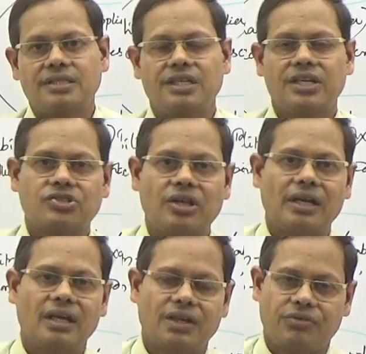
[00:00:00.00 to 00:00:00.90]
GST
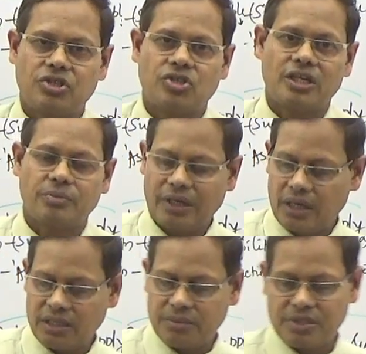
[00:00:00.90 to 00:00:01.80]
under reverse charge
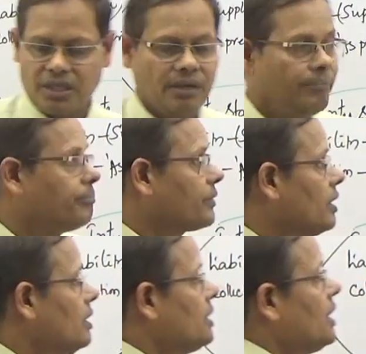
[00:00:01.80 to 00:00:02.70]
mechanism. See,
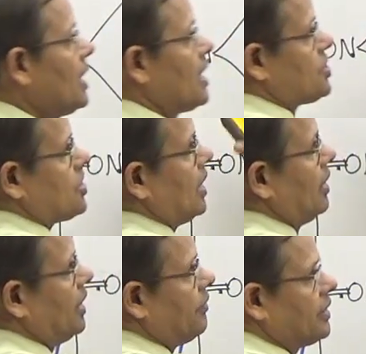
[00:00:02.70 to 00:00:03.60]
in a nutshell,
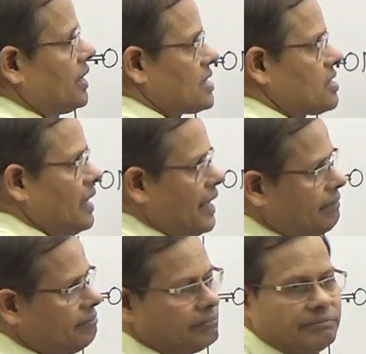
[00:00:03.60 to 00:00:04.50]
everything is clear.
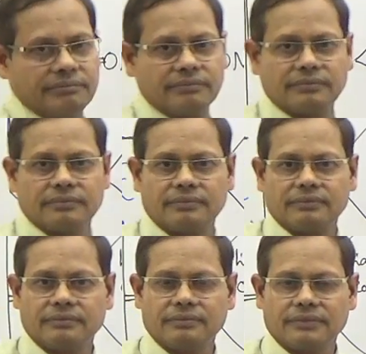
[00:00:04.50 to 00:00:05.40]

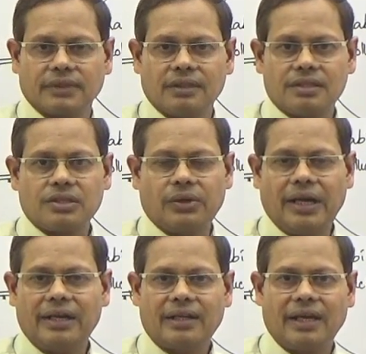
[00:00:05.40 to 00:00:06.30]
So,
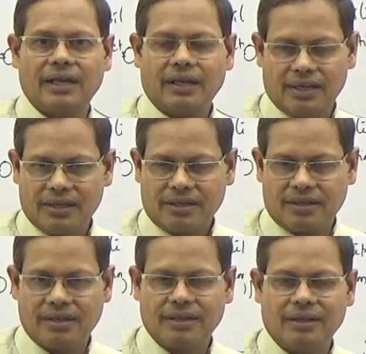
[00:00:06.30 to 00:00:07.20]
entire
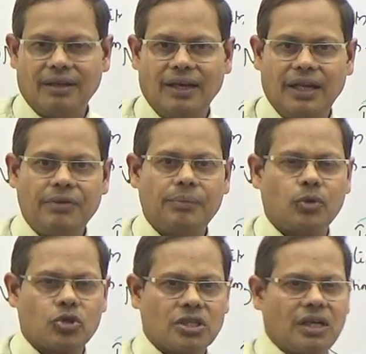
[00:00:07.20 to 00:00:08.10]
levy
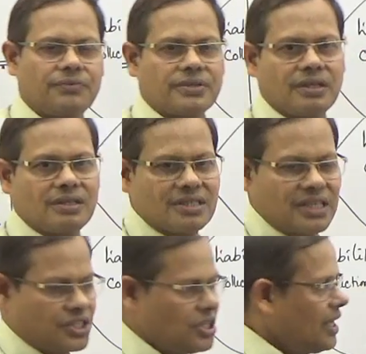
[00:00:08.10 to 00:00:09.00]
portion of
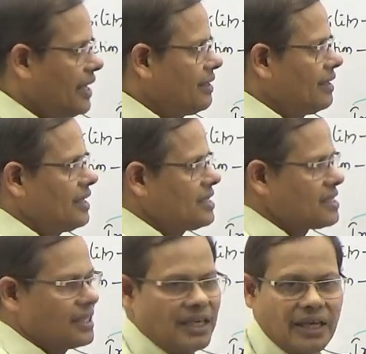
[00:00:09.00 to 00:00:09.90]
section 9
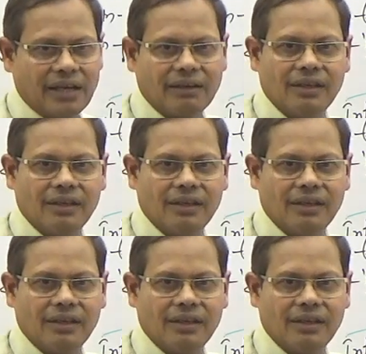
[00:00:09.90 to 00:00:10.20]
is here.